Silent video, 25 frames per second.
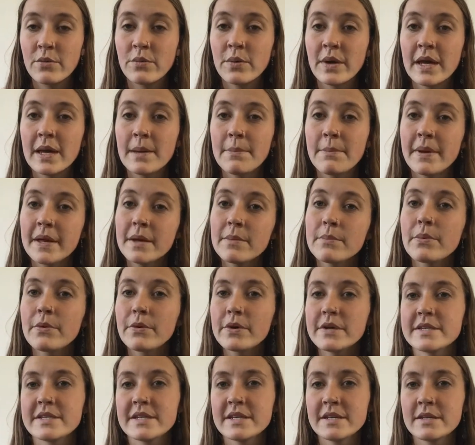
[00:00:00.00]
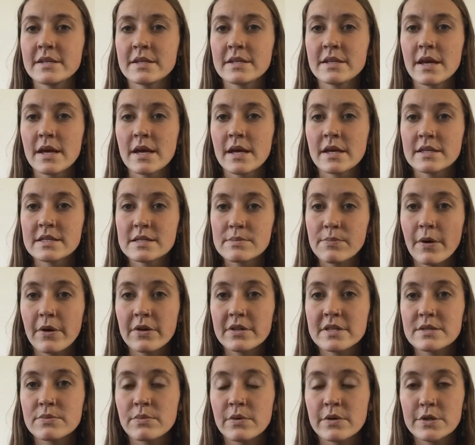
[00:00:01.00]
We pinpointed
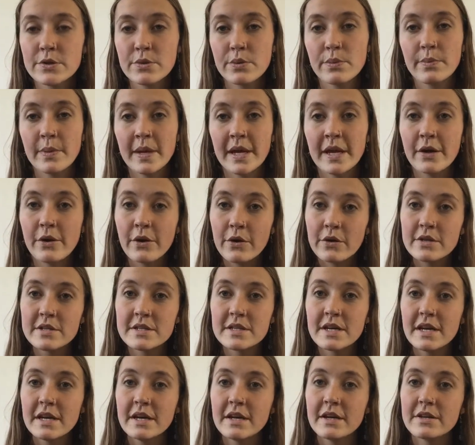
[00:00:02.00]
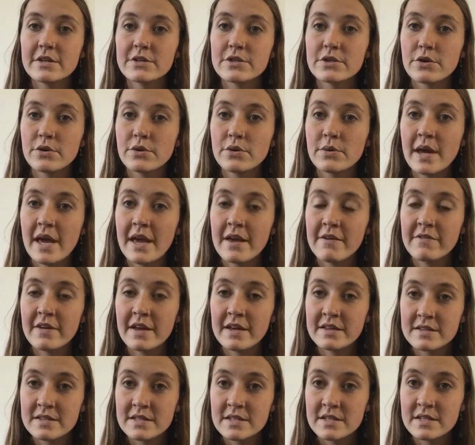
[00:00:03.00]
spots which would be good to have
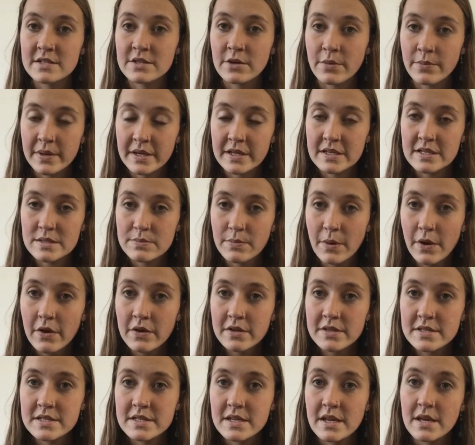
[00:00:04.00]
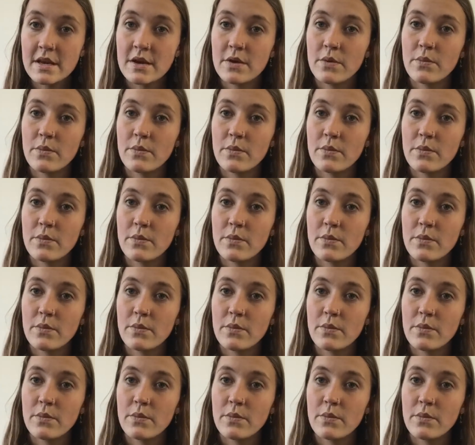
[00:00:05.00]
as stopping spots.